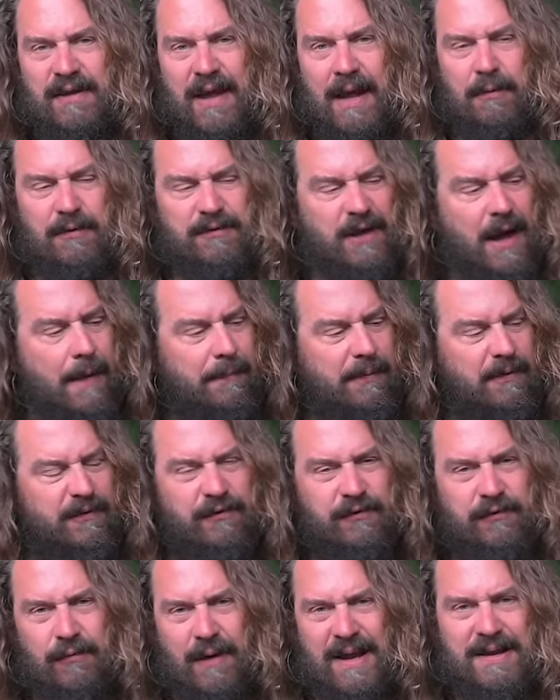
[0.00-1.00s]
tabletop or
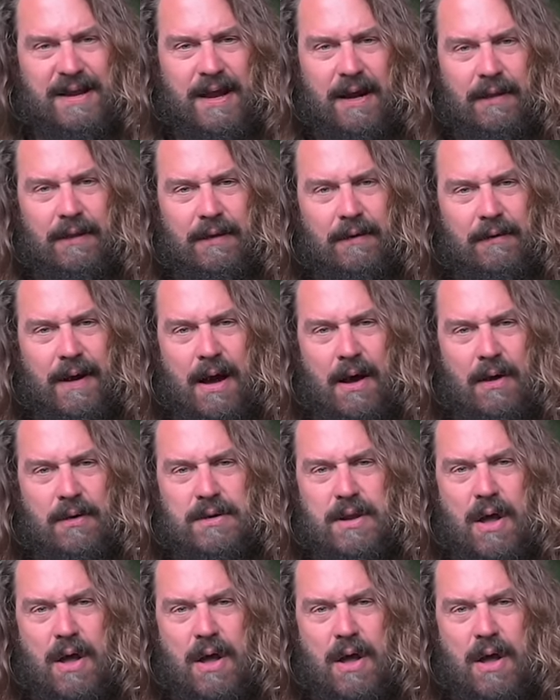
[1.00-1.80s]
straight down on the ground.